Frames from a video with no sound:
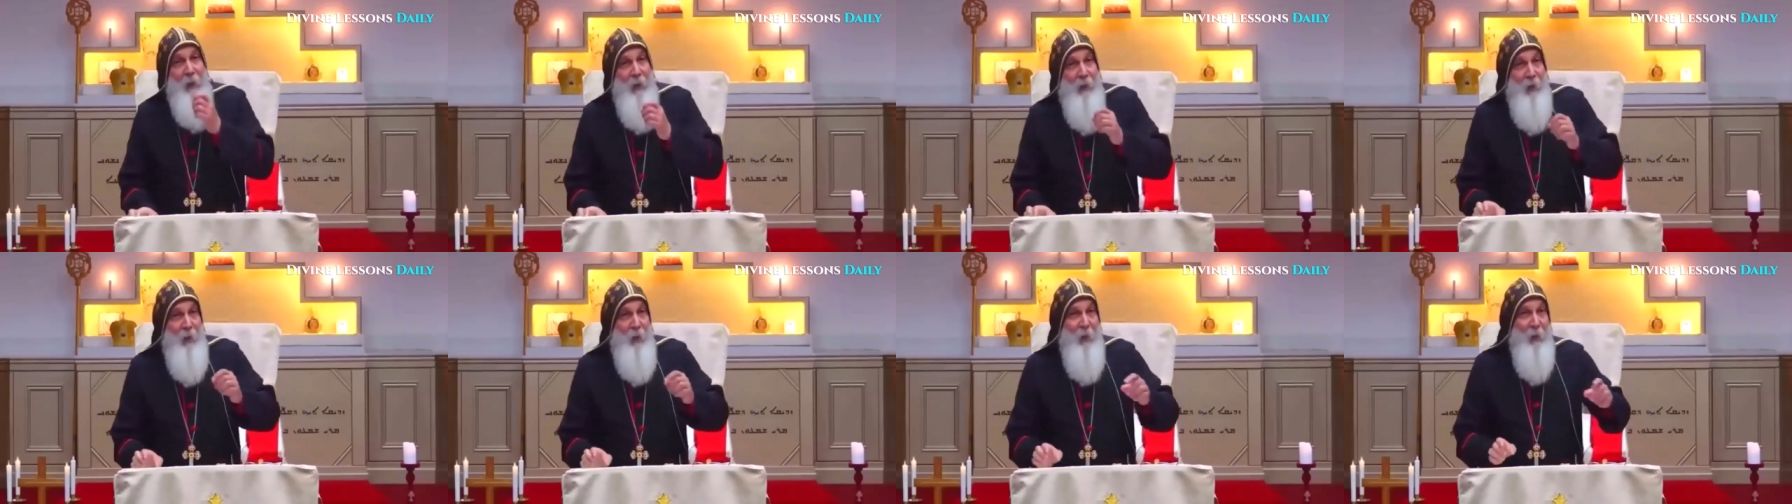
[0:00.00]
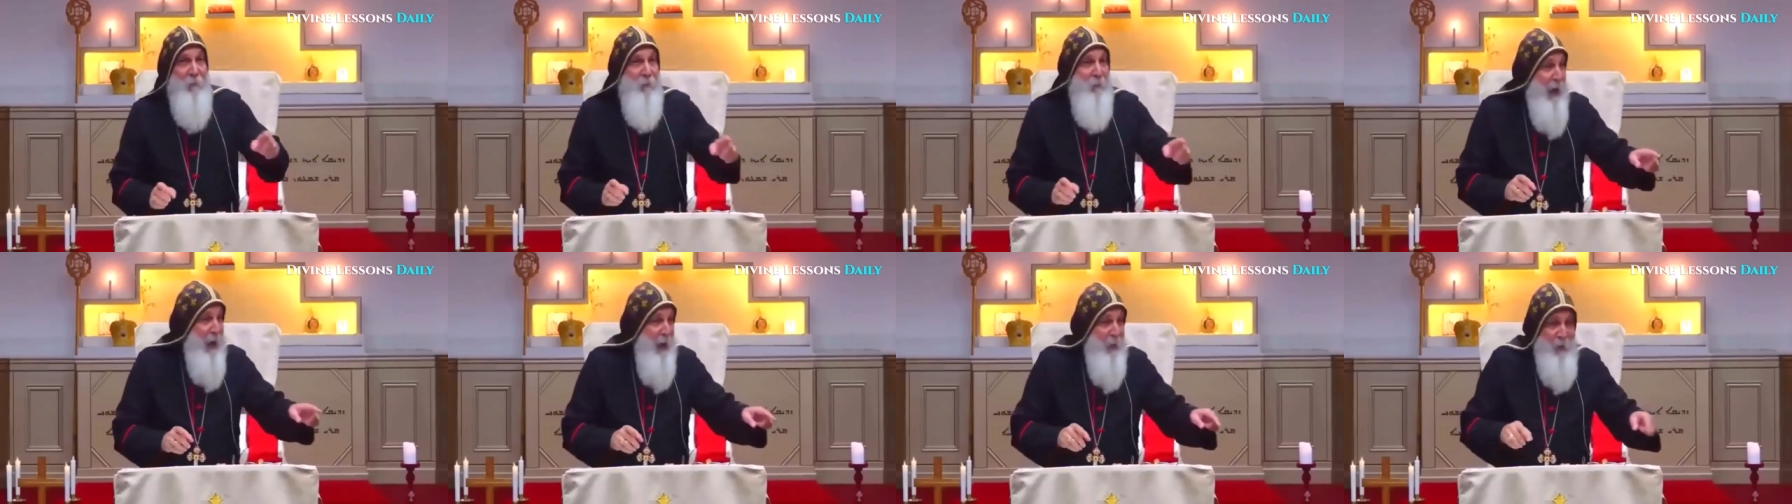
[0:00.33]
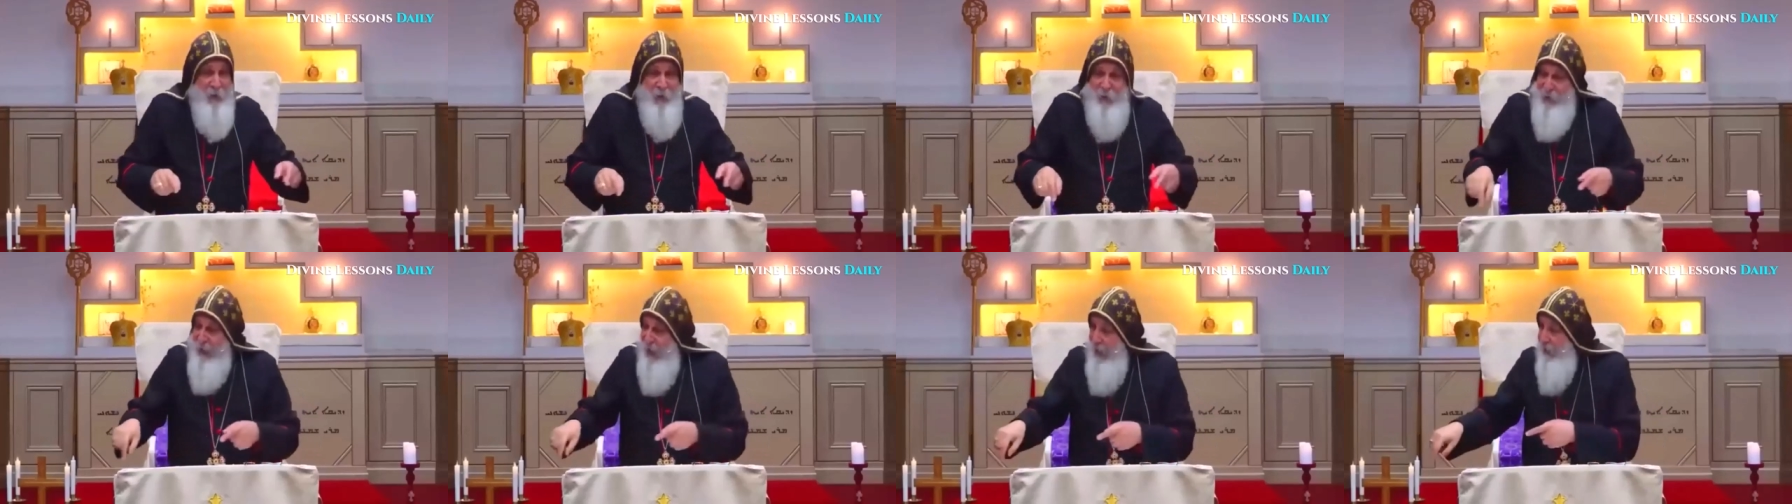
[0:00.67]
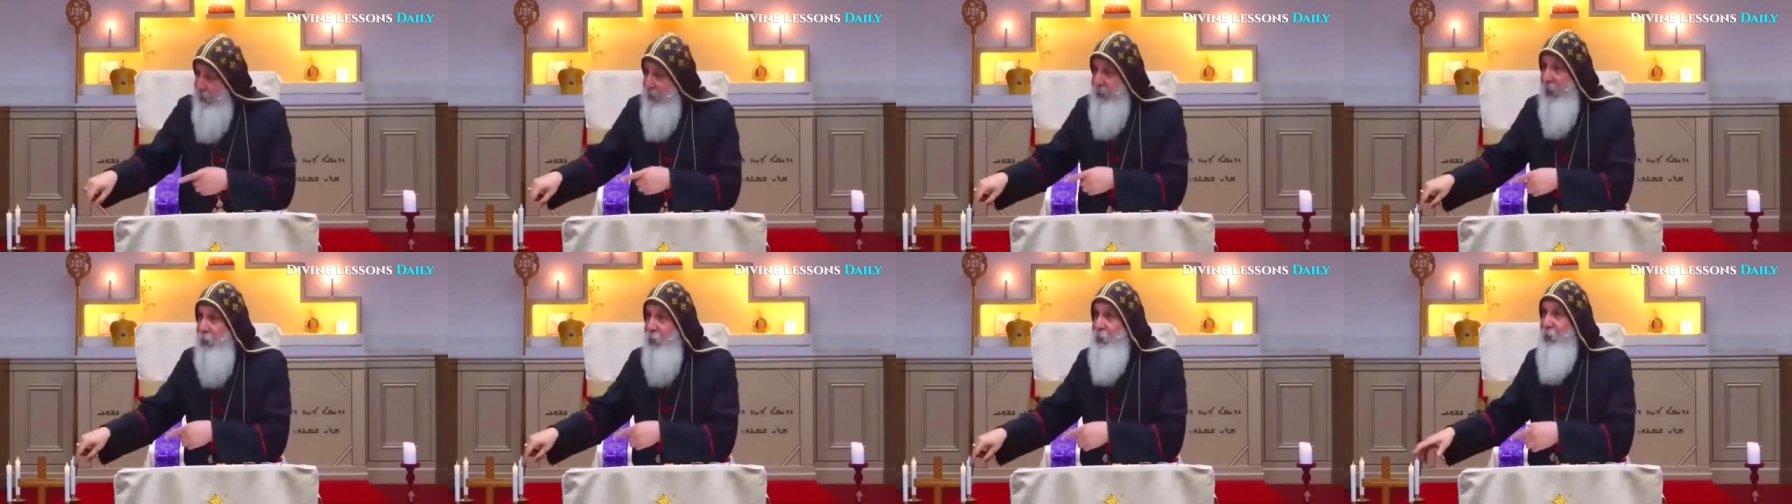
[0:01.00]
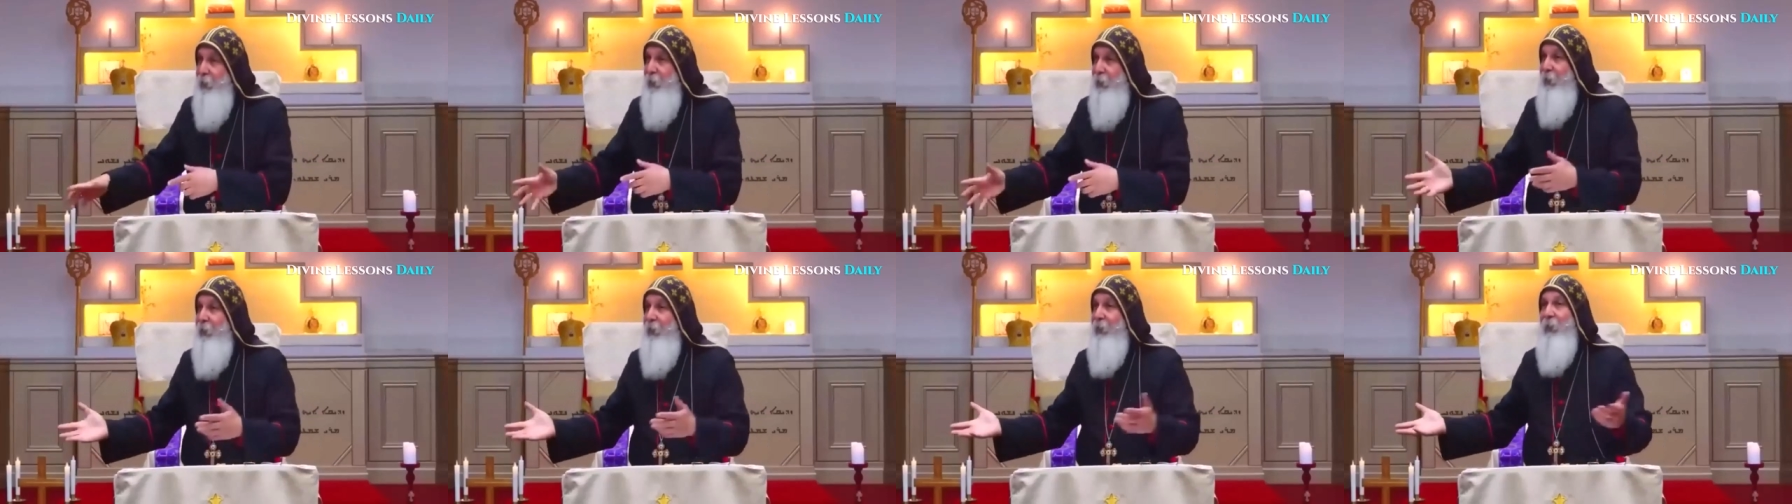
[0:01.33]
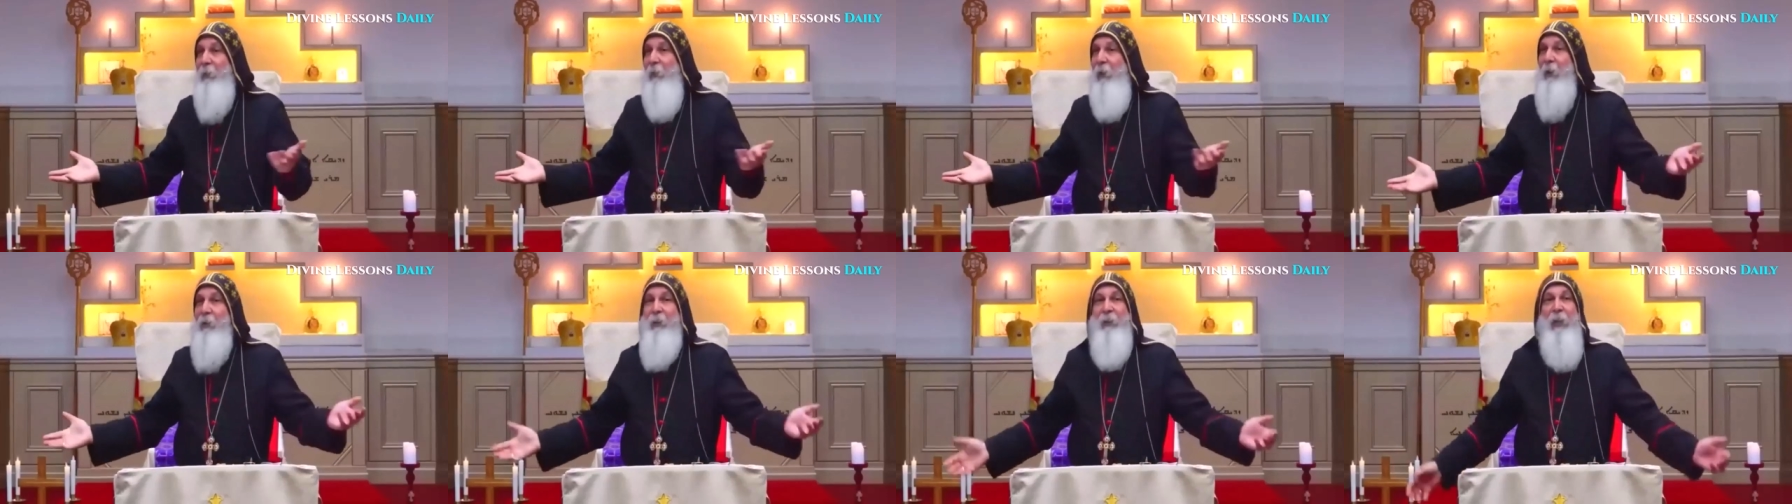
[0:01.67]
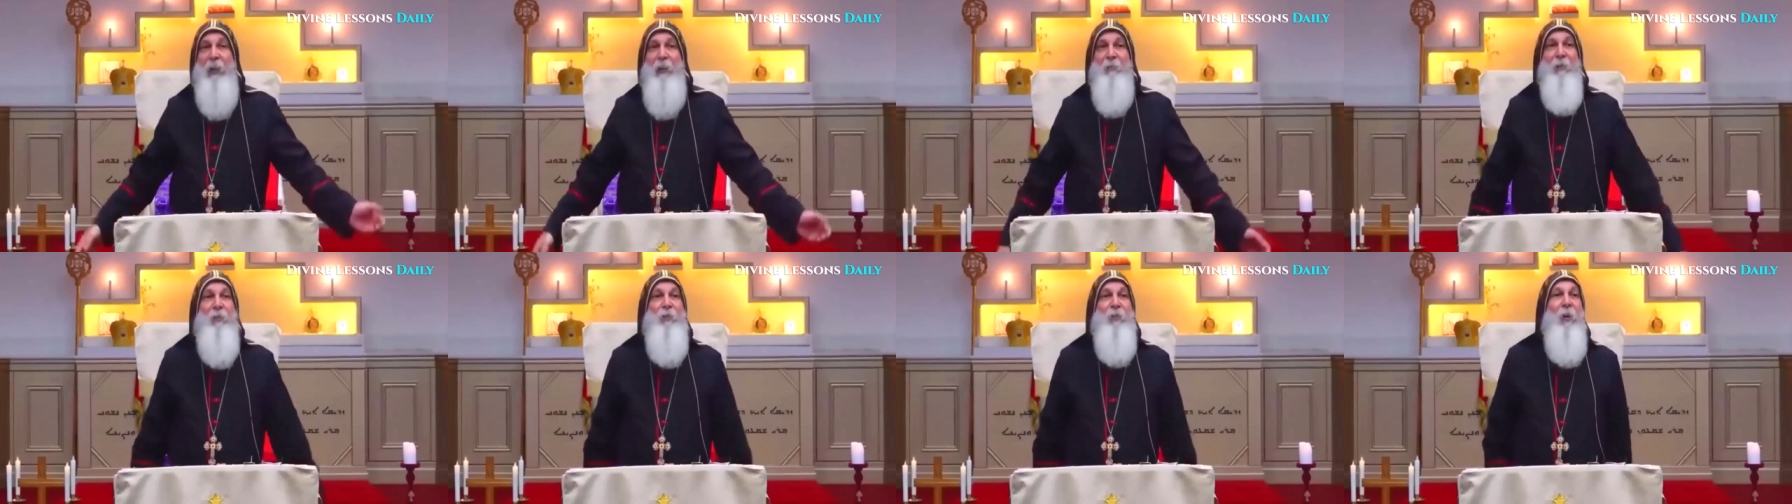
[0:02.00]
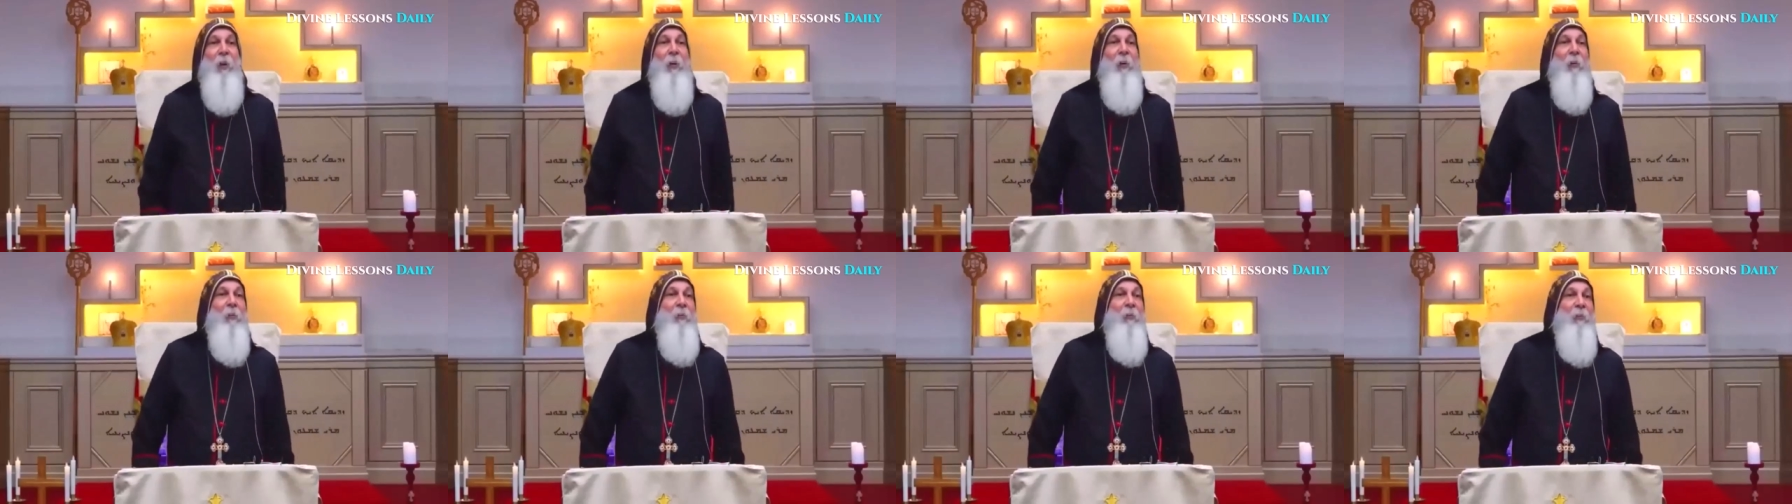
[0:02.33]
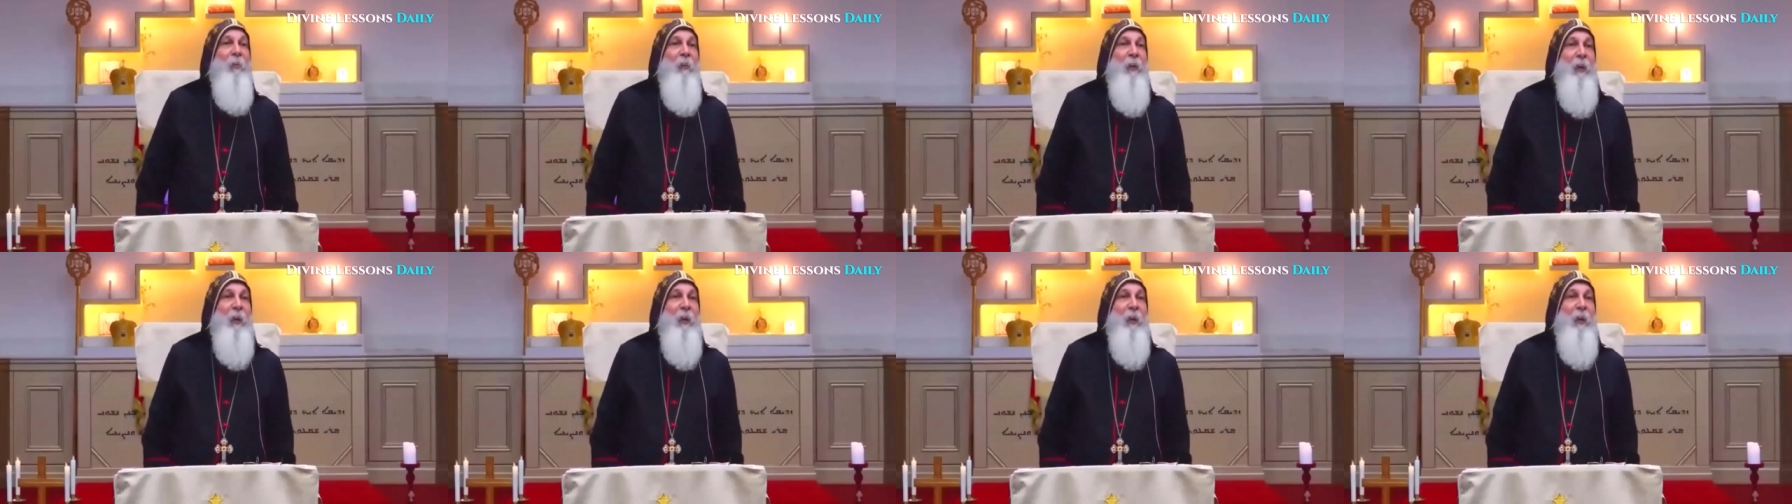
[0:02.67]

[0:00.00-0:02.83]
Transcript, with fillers: Your father standing next to you, you won't even know.